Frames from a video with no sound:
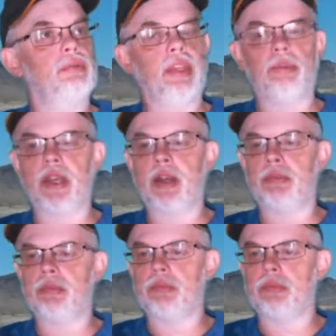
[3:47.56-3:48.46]

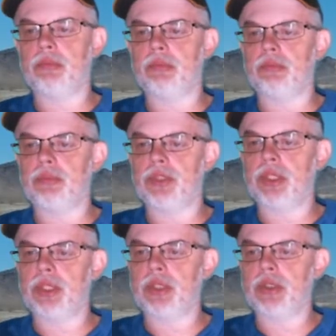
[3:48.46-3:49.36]
BPAP
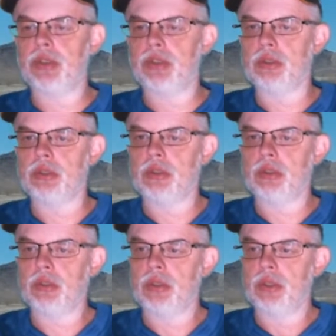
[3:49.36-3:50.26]
machine.
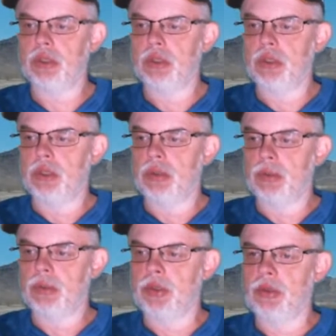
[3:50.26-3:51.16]
They
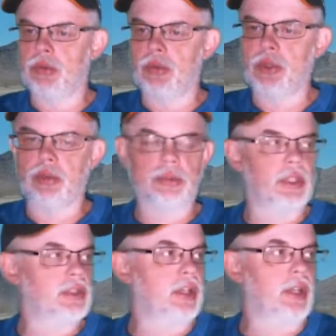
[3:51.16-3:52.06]
put her on one of those
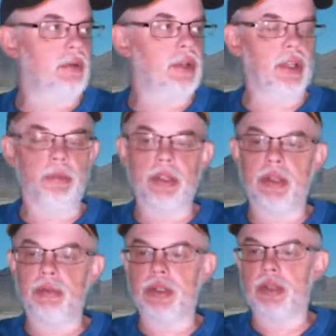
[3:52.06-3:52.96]
last night. They wouldn't let me
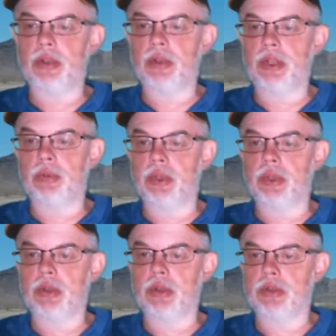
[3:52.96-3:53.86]
up there or
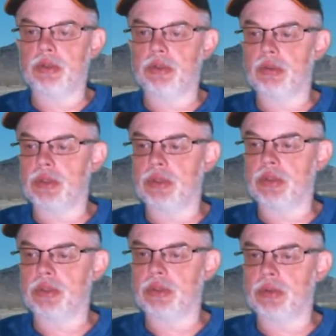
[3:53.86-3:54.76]
anywhere, so because
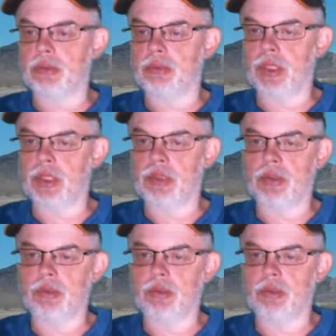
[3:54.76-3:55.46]
of the bug.